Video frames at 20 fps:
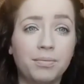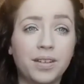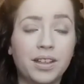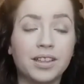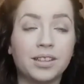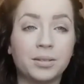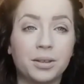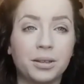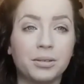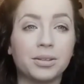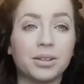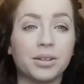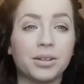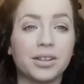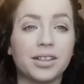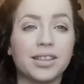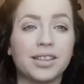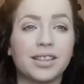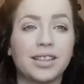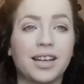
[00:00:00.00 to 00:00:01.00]
that's what I was
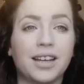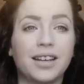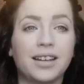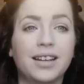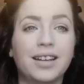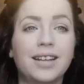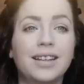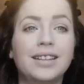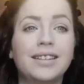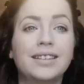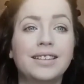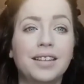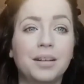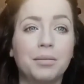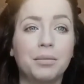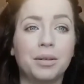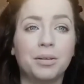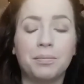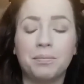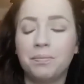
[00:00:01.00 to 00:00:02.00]
going to say,
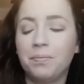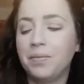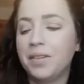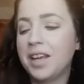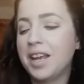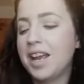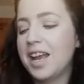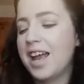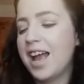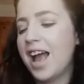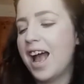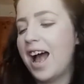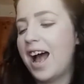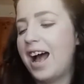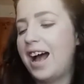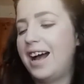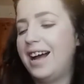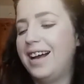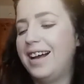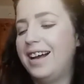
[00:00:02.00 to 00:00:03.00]
cinnamon,
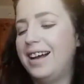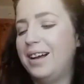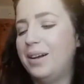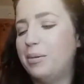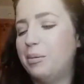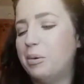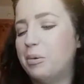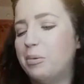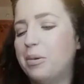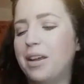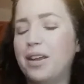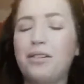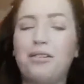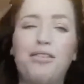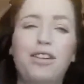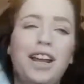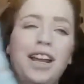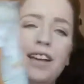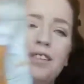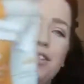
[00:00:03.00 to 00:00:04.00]
with
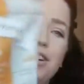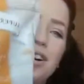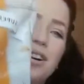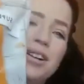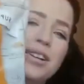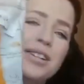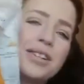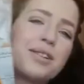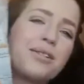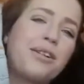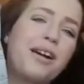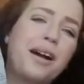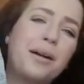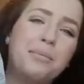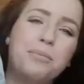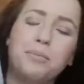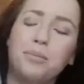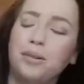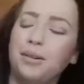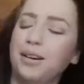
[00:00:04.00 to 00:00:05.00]
flavoured
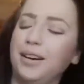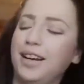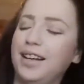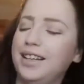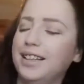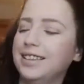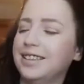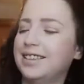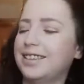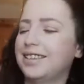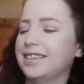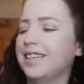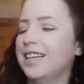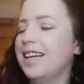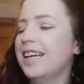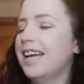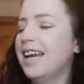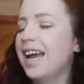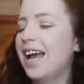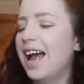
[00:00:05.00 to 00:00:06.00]
cranberries.
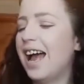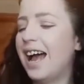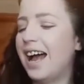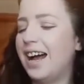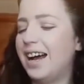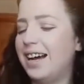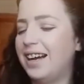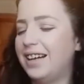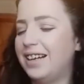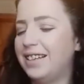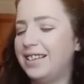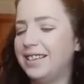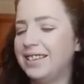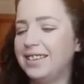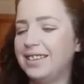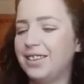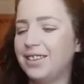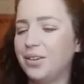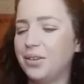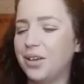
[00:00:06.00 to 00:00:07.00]

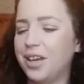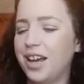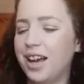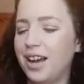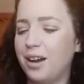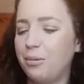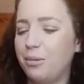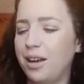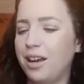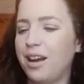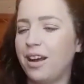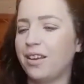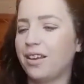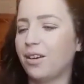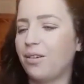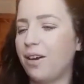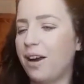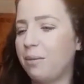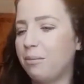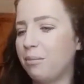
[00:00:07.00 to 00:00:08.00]
So yeah, we got the
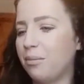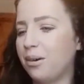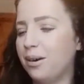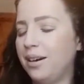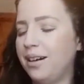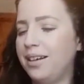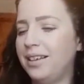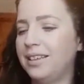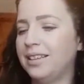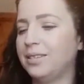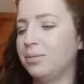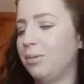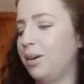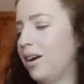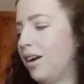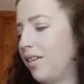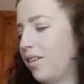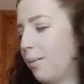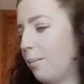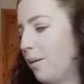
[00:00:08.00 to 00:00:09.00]
cranberries, we
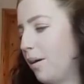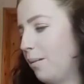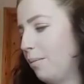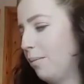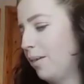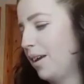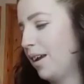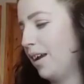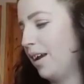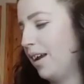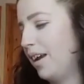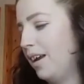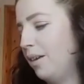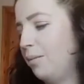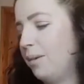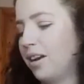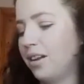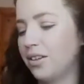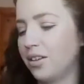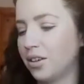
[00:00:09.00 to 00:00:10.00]
got the pumpkin,
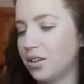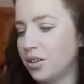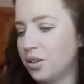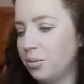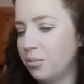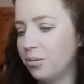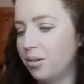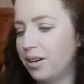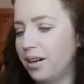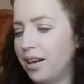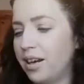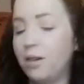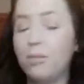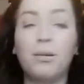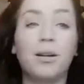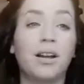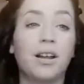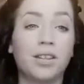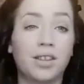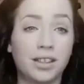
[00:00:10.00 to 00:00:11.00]
we got the turmeric,
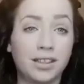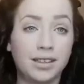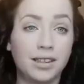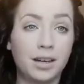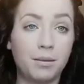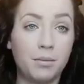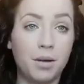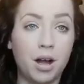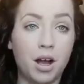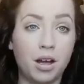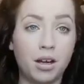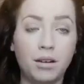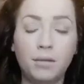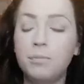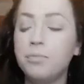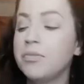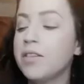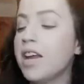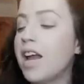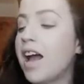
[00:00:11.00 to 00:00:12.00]
we got the cinnamon,
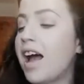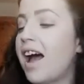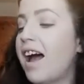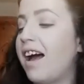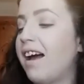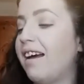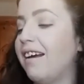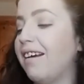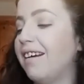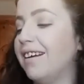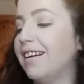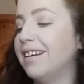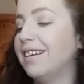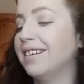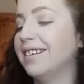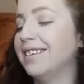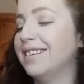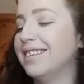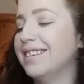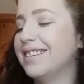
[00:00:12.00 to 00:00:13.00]

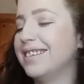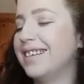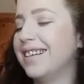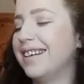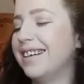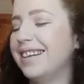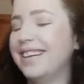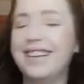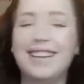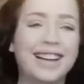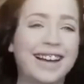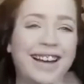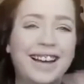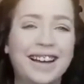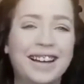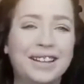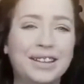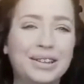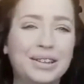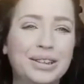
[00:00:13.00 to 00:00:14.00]
and
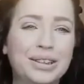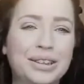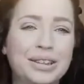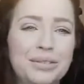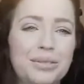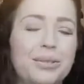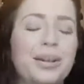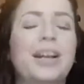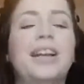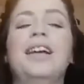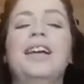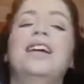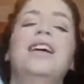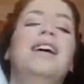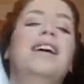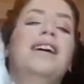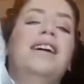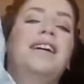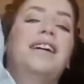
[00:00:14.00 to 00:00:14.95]
yeah, it's just really